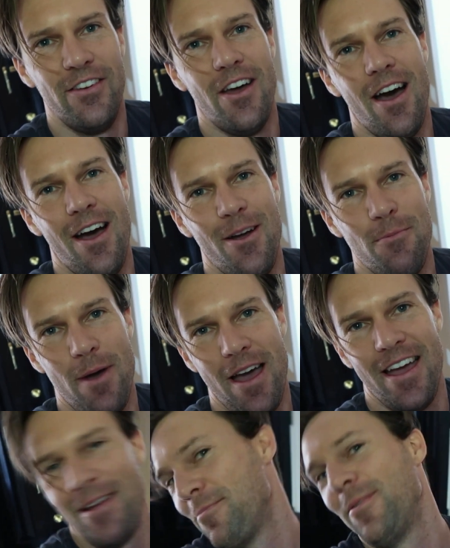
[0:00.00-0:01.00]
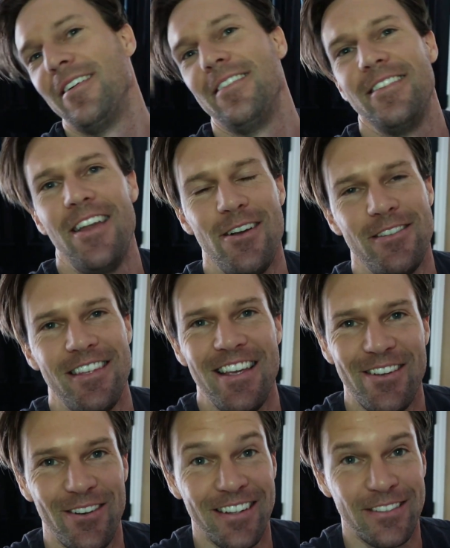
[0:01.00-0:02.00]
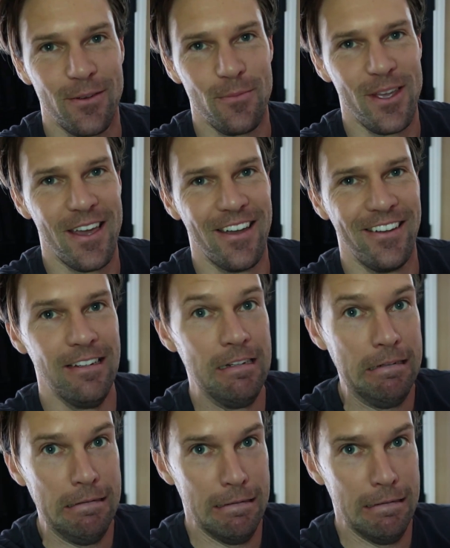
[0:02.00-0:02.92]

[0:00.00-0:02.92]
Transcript: No, babe. No secrets from you.